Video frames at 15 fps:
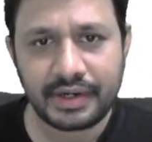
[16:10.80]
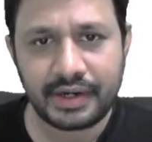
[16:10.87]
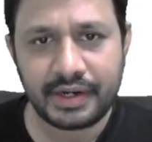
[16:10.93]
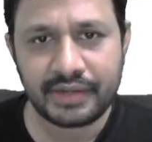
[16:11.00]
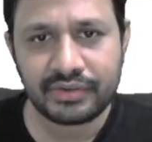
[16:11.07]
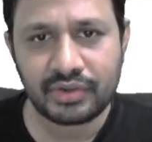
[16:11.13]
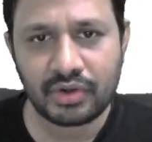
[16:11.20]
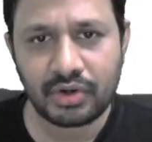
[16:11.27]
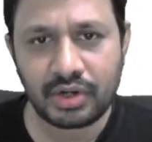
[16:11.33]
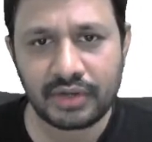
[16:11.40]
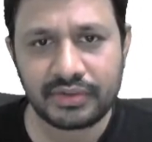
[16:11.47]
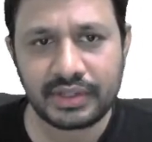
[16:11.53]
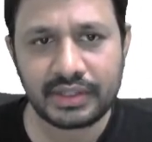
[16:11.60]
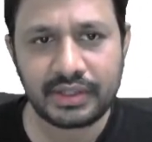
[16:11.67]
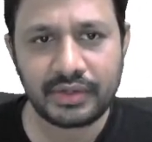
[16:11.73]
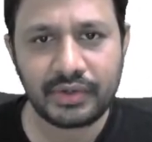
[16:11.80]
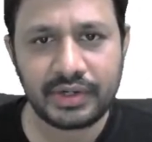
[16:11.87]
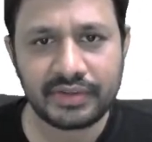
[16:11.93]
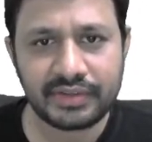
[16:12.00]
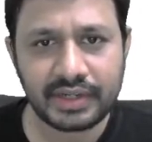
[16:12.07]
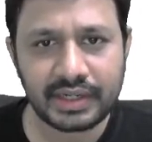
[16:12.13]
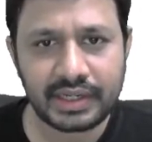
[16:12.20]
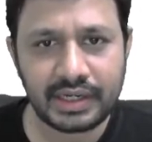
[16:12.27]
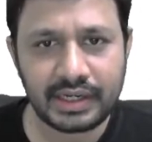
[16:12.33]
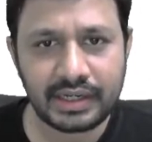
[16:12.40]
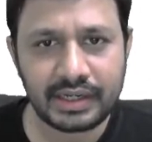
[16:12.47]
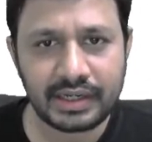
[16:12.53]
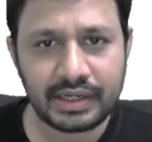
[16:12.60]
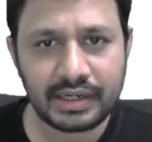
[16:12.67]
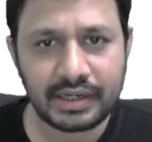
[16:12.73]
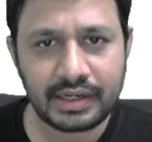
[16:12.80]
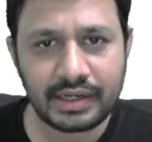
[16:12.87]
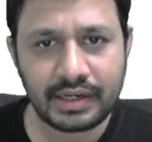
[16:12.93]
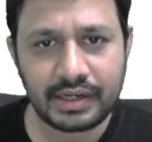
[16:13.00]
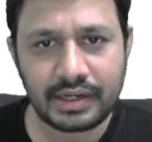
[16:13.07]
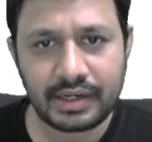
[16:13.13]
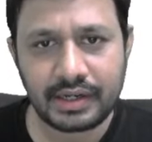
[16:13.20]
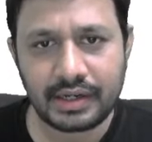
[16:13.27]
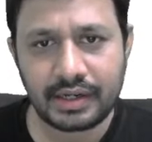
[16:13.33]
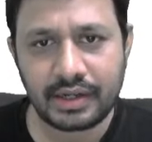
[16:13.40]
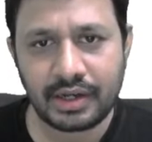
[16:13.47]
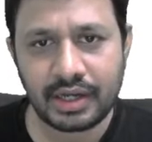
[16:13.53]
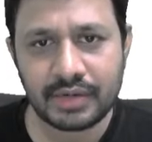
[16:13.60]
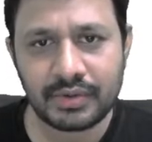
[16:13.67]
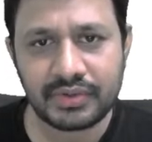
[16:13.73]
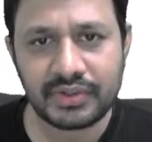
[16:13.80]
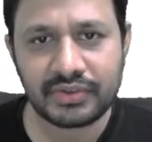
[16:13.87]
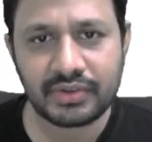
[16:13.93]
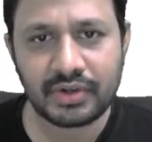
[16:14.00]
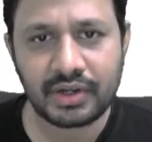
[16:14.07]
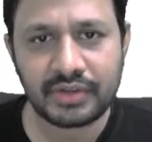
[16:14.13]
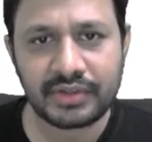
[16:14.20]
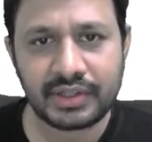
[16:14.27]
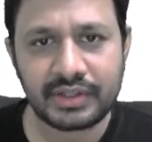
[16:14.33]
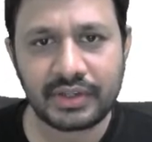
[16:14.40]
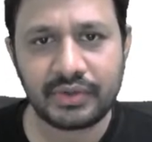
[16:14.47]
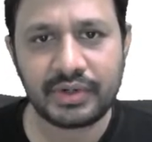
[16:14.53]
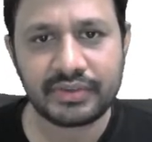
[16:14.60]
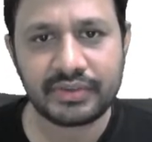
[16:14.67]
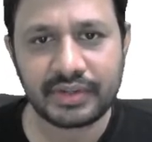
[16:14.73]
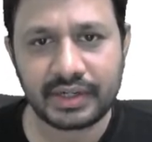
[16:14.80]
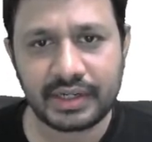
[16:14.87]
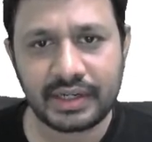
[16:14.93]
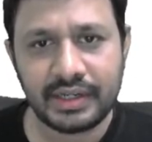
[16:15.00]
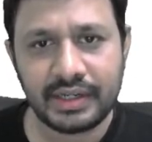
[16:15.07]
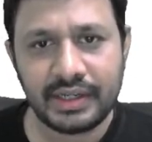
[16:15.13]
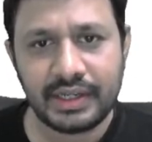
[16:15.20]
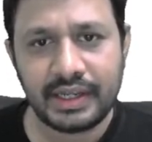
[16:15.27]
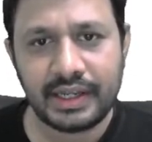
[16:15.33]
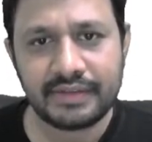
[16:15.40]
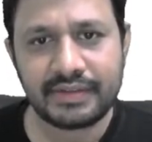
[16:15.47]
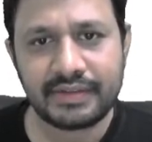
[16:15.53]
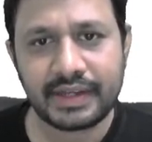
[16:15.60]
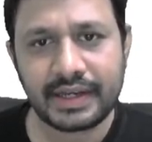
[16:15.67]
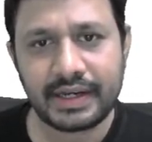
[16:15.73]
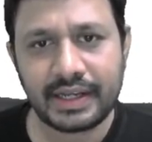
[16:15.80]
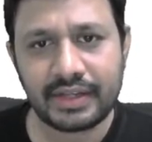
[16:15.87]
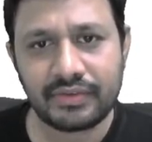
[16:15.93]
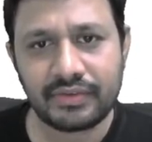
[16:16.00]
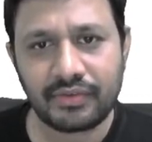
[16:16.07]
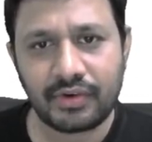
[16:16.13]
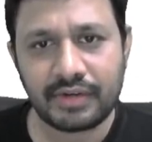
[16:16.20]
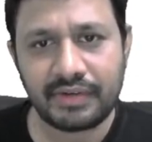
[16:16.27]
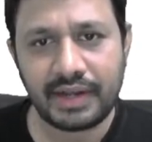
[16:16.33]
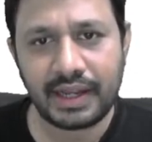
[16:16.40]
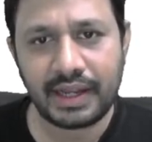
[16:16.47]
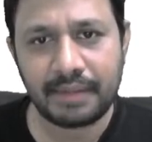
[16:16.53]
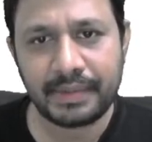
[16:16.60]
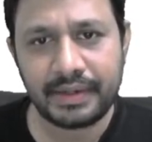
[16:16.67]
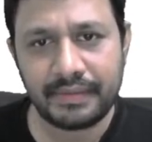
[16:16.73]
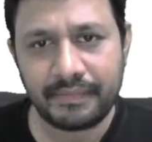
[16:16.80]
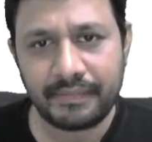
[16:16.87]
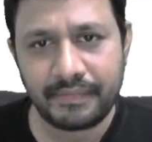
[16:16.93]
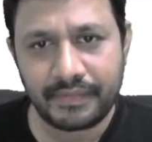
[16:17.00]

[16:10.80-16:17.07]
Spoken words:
It is crossing the unit circle, ROC is crossing the unit circle. In the second case, what will happen?